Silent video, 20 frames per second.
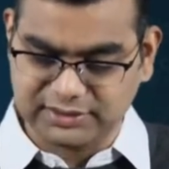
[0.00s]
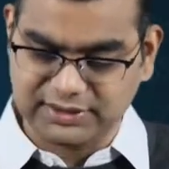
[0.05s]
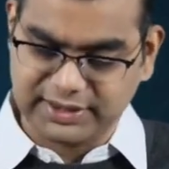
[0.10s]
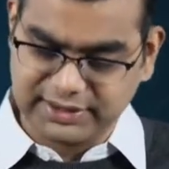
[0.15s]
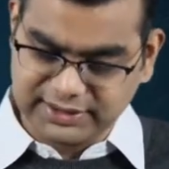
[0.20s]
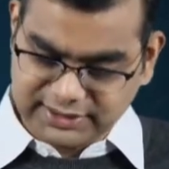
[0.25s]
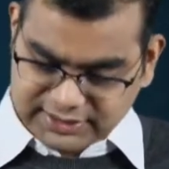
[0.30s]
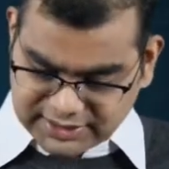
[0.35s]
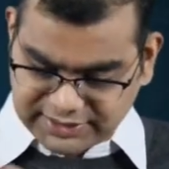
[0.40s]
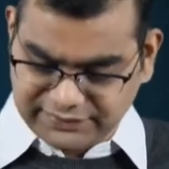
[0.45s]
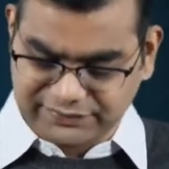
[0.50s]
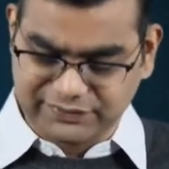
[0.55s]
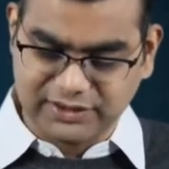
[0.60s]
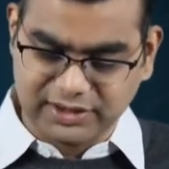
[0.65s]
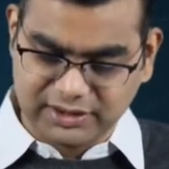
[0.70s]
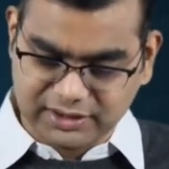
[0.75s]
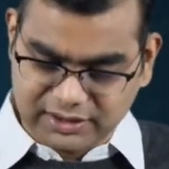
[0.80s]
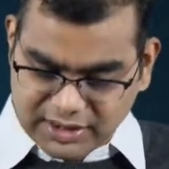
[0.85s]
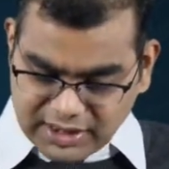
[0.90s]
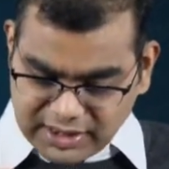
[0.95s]
that is if
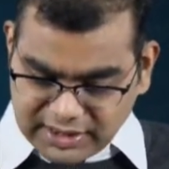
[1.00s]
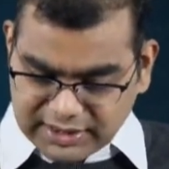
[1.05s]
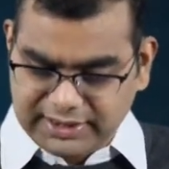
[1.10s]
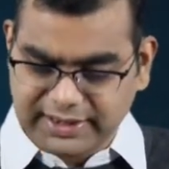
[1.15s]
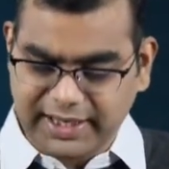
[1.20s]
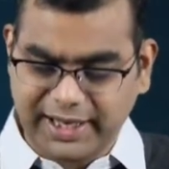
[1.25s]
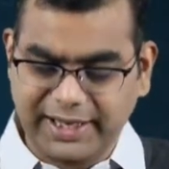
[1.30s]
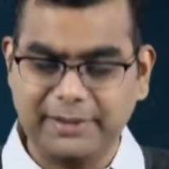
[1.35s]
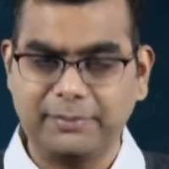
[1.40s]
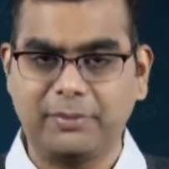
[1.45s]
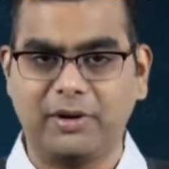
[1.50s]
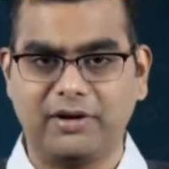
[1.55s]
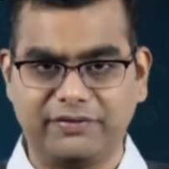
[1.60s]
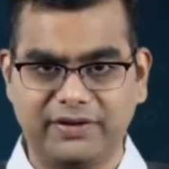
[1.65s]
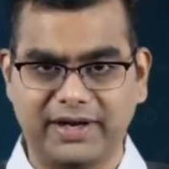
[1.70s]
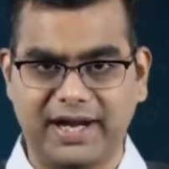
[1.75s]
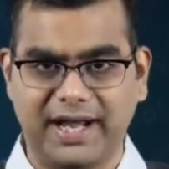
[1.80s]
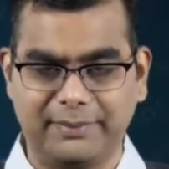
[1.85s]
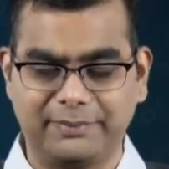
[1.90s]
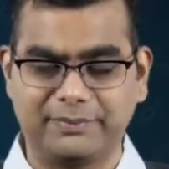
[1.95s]
the tie
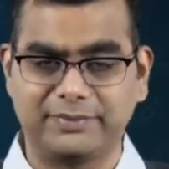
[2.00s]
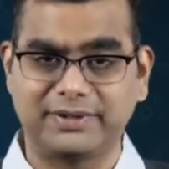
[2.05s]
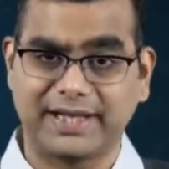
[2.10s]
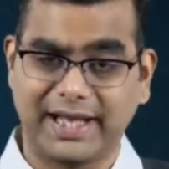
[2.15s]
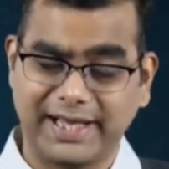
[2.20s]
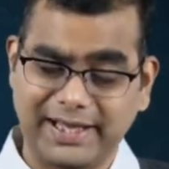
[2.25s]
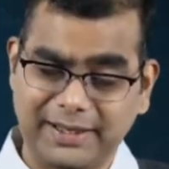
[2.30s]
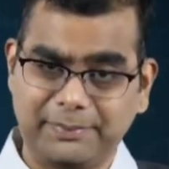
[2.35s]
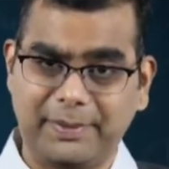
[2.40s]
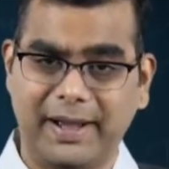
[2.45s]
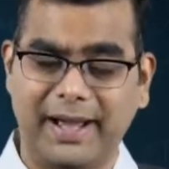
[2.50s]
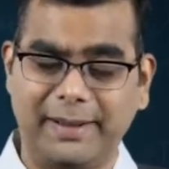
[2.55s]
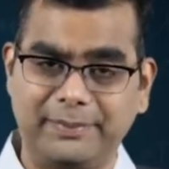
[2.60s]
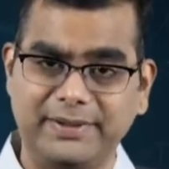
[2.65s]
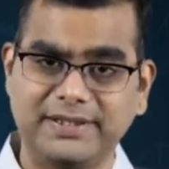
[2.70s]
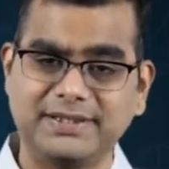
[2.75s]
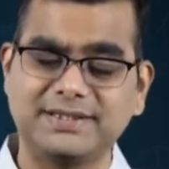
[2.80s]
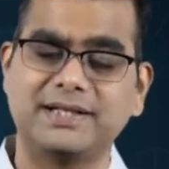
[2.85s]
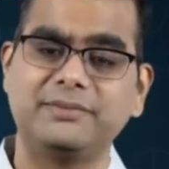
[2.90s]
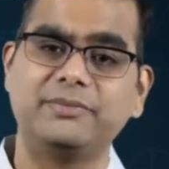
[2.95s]
up
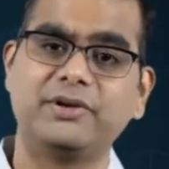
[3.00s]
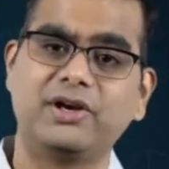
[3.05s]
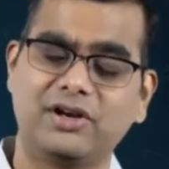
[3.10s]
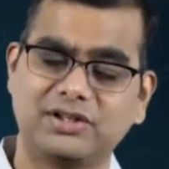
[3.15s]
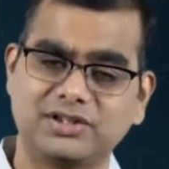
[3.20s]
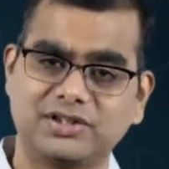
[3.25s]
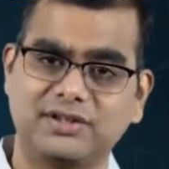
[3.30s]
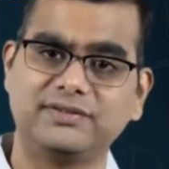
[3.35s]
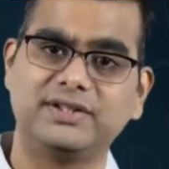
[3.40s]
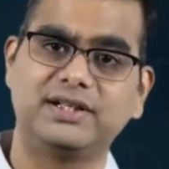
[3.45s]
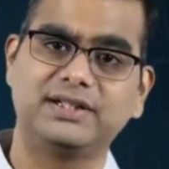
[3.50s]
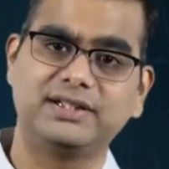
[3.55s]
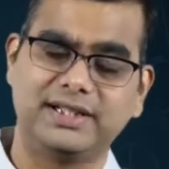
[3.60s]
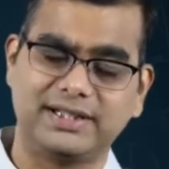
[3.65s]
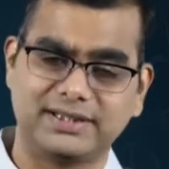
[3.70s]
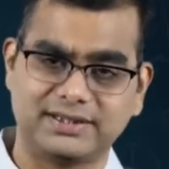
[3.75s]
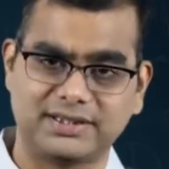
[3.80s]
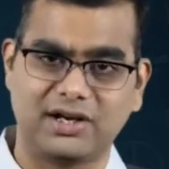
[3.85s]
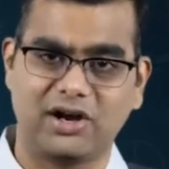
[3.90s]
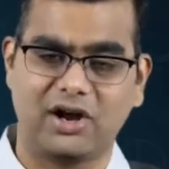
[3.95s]
happens and because of that
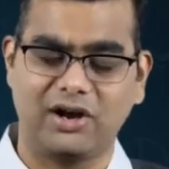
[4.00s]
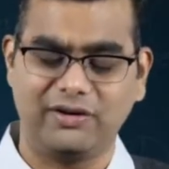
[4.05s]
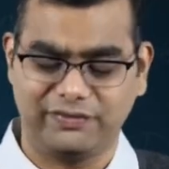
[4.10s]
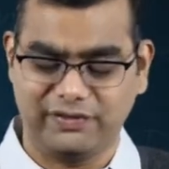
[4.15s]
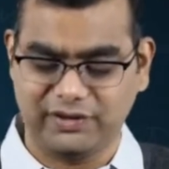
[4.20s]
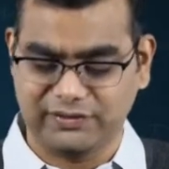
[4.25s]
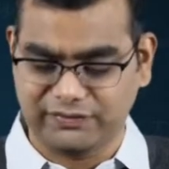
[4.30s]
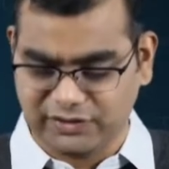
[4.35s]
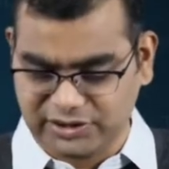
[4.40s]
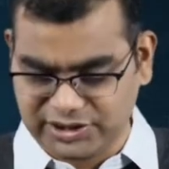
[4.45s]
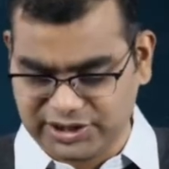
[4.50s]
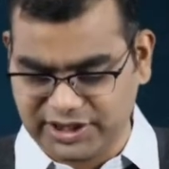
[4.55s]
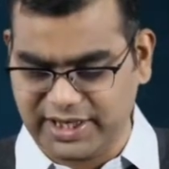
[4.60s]
there is an offer for